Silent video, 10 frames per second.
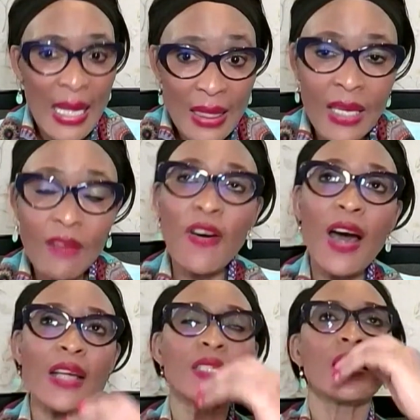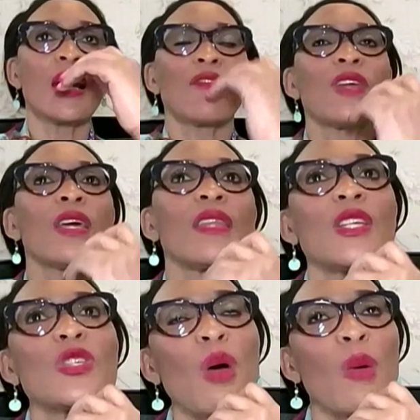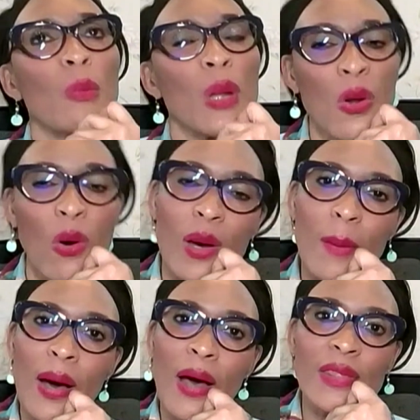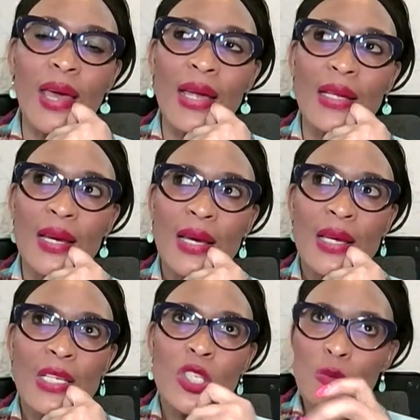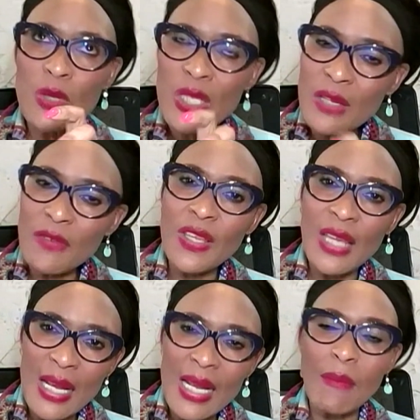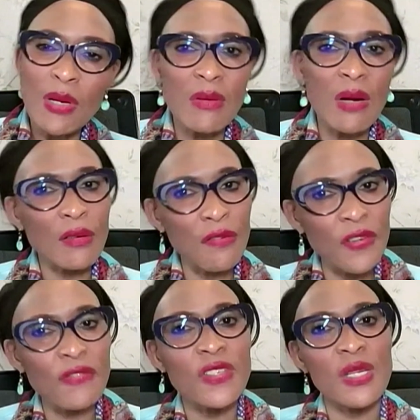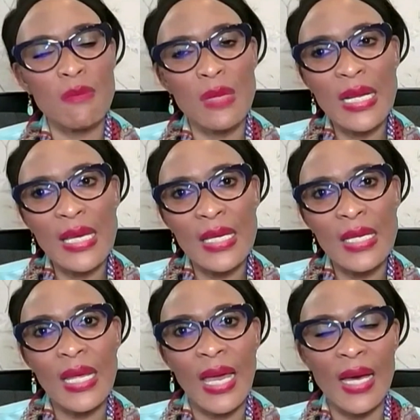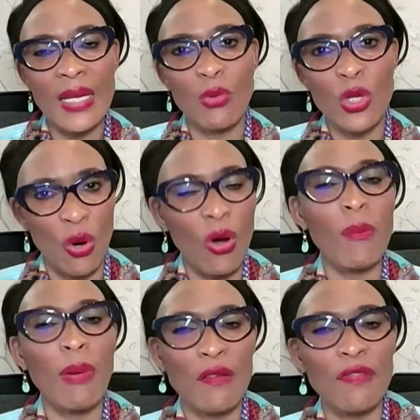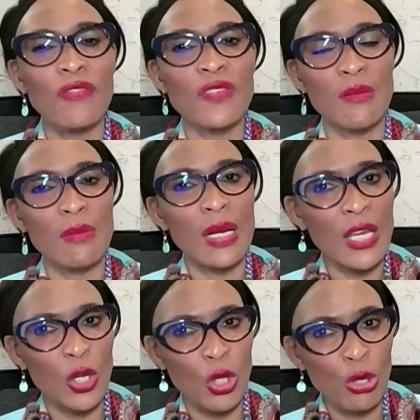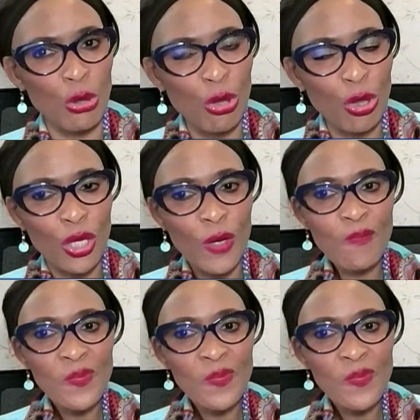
And I think for us in Africa, that is why when we talk about that specific that number around 50 million and we talk about 50 million youth